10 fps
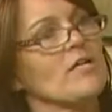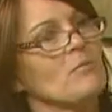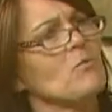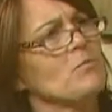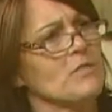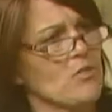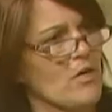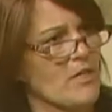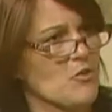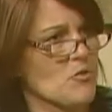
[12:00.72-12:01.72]
talking about when we
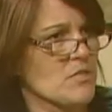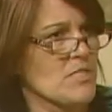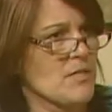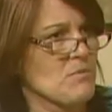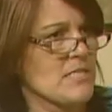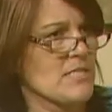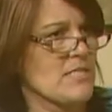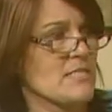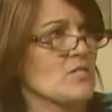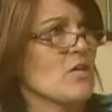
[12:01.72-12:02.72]
talk controlled
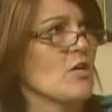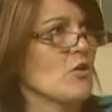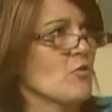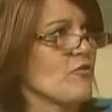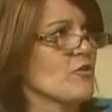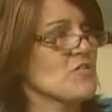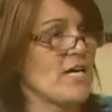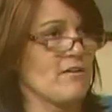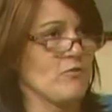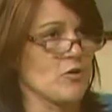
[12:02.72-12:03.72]
substances, you first
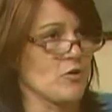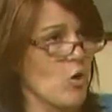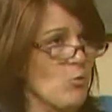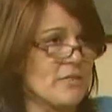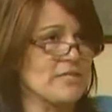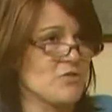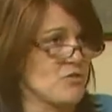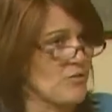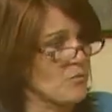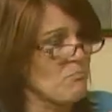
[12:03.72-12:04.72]
have your opiates,
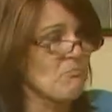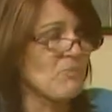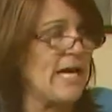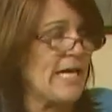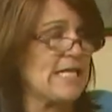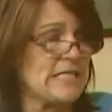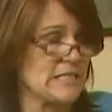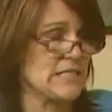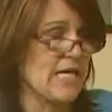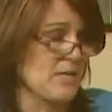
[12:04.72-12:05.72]
your pain mm
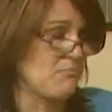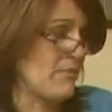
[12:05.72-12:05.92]
-hmm. type